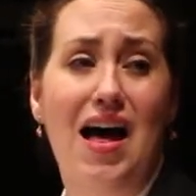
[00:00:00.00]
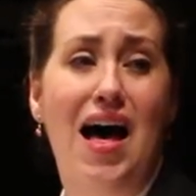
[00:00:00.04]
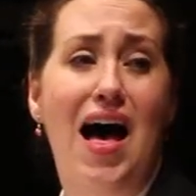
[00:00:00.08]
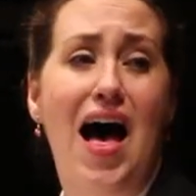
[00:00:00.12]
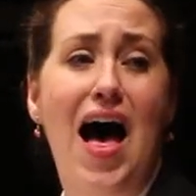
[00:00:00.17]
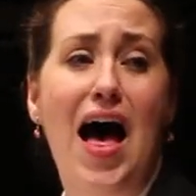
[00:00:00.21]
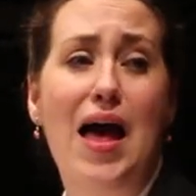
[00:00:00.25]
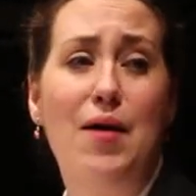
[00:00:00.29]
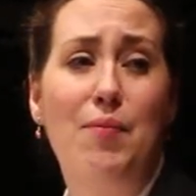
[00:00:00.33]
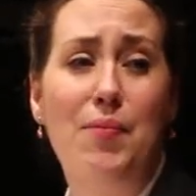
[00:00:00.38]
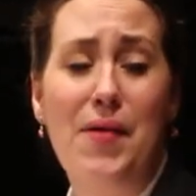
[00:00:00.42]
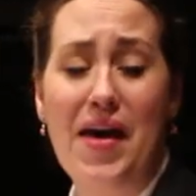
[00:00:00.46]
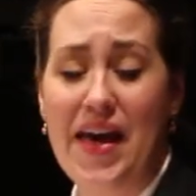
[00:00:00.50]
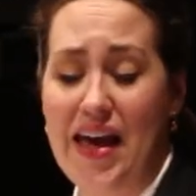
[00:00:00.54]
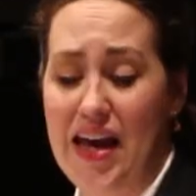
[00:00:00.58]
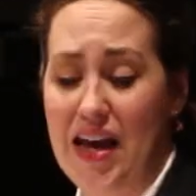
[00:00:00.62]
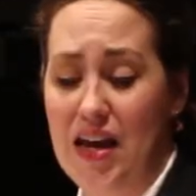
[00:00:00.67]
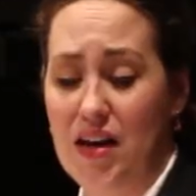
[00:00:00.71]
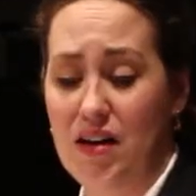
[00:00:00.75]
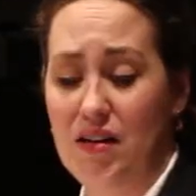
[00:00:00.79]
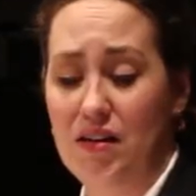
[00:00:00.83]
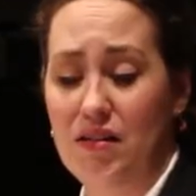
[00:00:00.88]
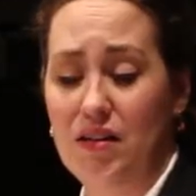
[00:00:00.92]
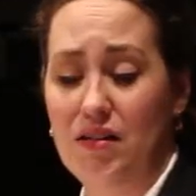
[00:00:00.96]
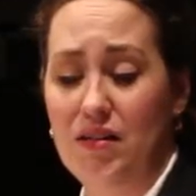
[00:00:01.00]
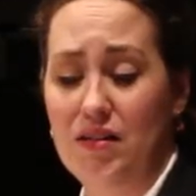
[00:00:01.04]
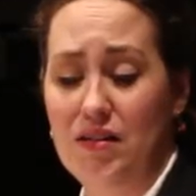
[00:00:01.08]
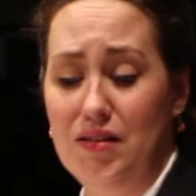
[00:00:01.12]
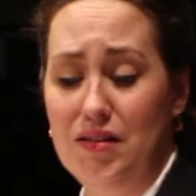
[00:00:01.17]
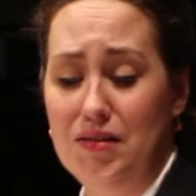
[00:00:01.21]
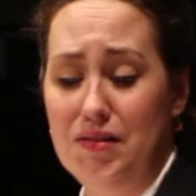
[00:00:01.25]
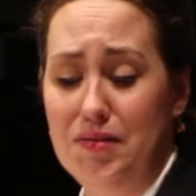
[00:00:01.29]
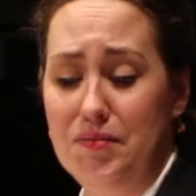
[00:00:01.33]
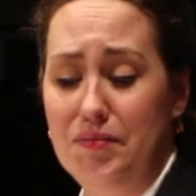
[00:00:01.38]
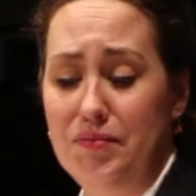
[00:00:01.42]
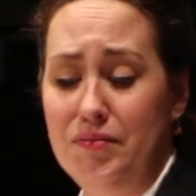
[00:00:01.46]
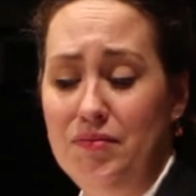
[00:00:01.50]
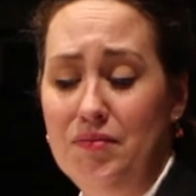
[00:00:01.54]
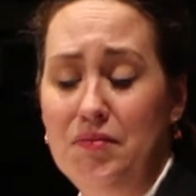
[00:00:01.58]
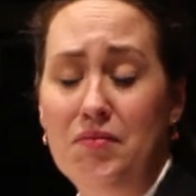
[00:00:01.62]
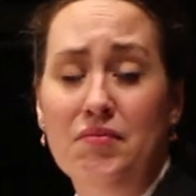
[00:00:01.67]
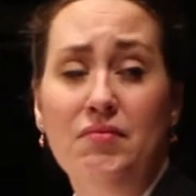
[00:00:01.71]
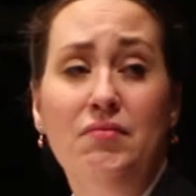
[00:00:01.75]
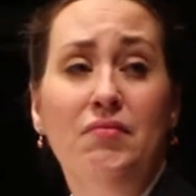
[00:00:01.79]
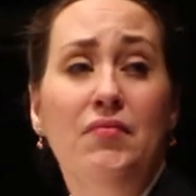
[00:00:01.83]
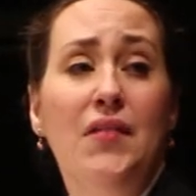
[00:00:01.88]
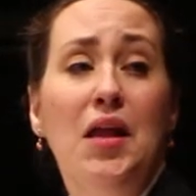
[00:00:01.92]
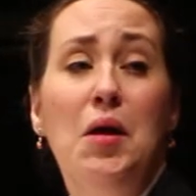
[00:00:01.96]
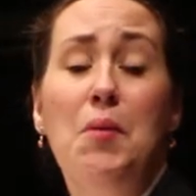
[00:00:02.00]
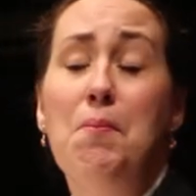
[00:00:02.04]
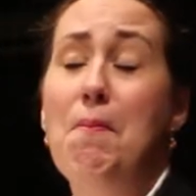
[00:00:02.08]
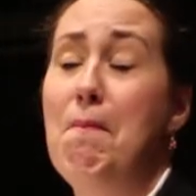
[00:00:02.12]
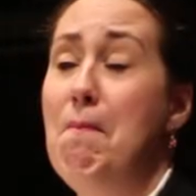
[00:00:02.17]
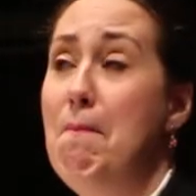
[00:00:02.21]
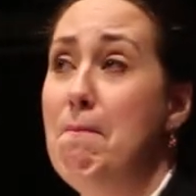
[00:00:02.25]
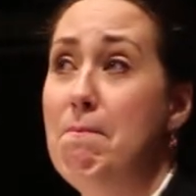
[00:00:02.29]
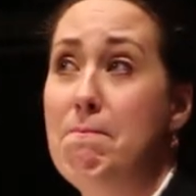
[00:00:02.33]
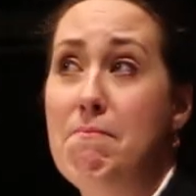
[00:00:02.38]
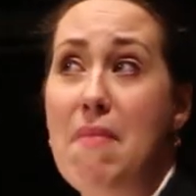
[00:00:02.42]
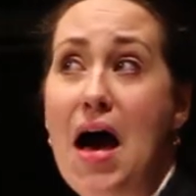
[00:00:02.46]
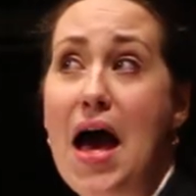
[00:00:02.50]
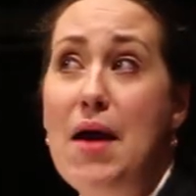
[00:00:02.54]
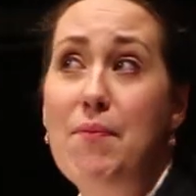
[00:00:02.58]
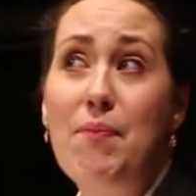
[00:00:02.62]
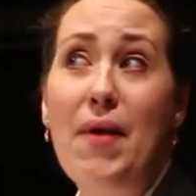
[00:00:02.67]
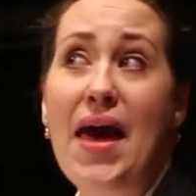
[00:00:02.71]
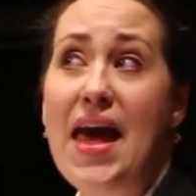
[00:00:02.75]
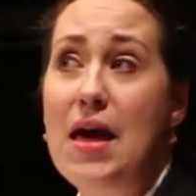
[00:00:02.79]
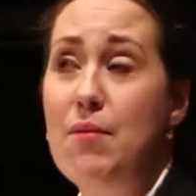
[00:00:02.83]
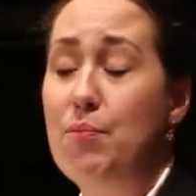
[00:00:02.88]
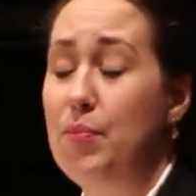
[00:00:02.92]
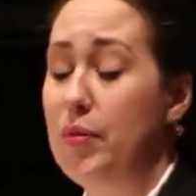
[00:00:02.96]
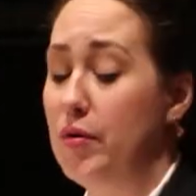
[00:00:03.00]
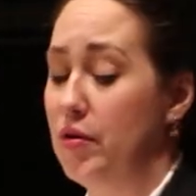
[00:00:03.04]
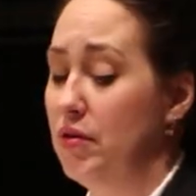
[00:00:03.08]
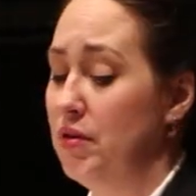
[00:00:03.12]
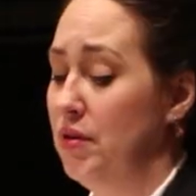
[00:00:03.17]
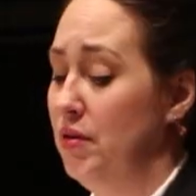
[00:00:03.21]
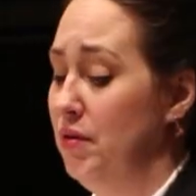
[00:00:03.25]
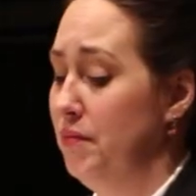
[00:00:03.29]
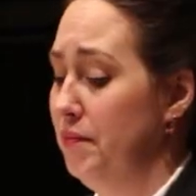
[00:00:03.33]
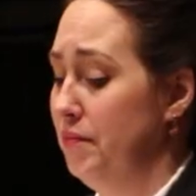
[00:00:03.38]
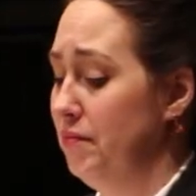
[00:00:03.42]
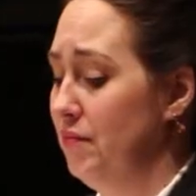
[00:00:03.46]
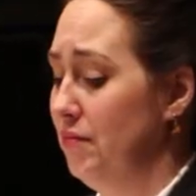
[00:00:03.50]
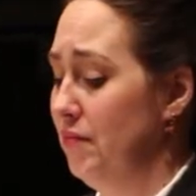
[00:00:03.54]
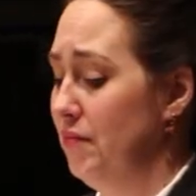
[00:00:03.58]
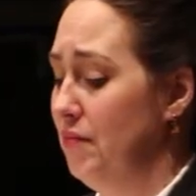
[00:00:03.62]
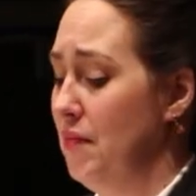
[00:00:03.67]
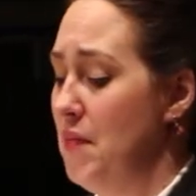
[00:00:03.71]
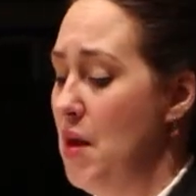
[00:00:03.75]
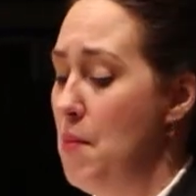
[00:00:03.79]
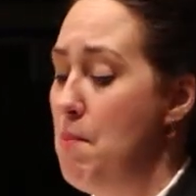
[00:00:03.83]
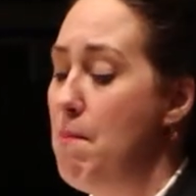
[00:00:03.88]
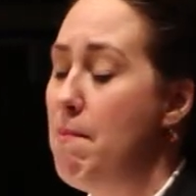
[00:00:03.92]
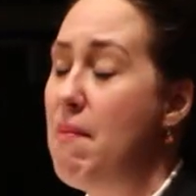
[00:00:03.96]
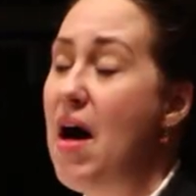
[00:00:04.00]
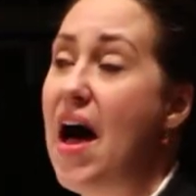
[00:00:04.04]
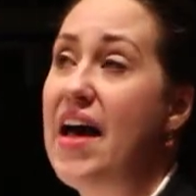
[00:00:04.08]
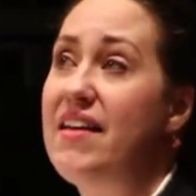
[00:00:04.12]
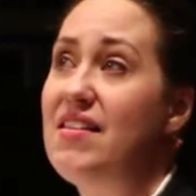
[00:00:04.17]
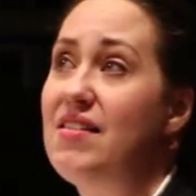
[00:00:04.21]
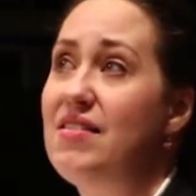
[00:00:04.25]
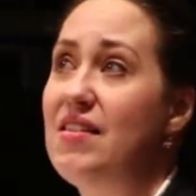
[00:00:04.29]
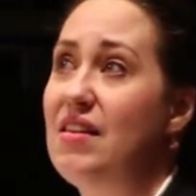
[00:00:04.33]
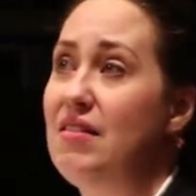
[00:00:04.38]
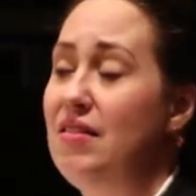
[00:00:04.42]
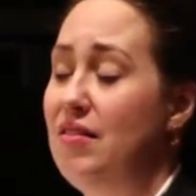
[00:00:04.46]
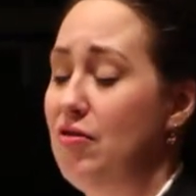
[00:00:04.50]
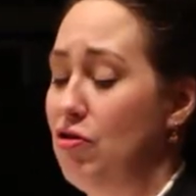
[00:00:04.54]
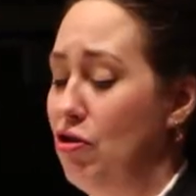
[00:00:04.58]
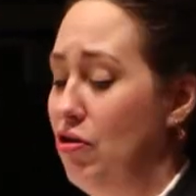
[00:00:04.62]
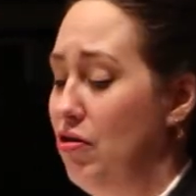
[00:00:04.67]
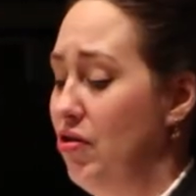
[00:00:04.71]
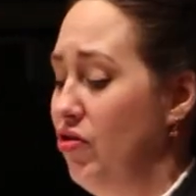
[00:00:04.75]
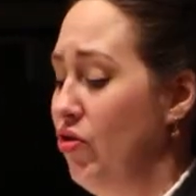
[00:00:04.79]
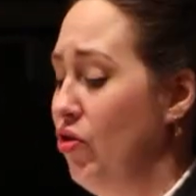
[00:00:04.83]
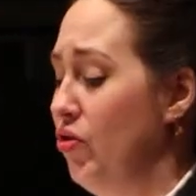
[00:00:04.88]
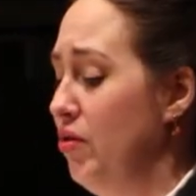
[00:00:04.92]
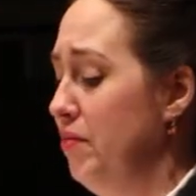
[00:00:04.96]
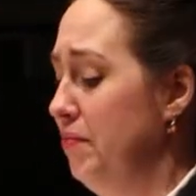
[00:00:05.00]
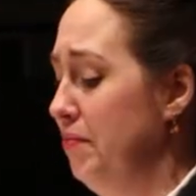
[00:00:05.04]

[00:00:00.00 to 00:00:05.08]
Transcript: I paid. My paper, my sisters,